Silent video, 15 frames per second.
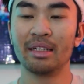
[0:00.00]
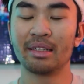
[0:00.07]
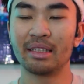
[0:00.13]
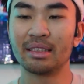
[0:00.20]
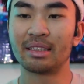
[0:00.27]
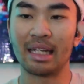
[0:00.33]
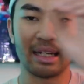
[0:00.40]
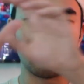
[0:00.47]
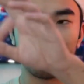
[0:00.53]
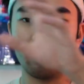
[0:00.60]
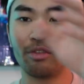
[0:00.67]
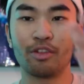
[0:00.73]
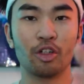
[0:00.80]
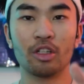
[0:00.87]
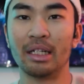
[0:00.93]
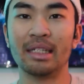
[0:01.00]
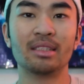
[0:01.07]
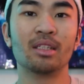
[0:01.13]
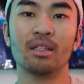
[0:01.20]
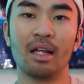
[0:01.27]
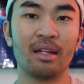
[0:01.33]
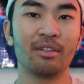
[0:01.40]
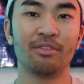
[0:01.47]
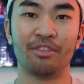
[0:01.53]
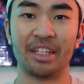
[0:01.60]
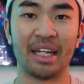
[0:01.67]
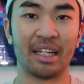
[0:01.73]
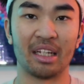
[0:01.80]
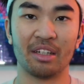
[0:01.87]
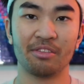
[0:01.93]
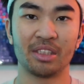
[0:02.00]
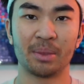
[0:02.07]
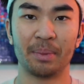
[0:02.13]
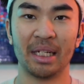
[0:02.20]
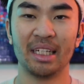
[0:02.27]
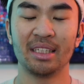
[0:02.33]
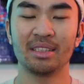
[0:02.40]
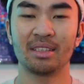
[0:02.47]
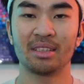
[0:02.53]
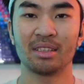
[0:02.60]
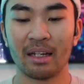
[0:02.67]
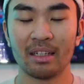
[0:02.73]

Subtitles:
Cause like, of course, it's a lot of negative space.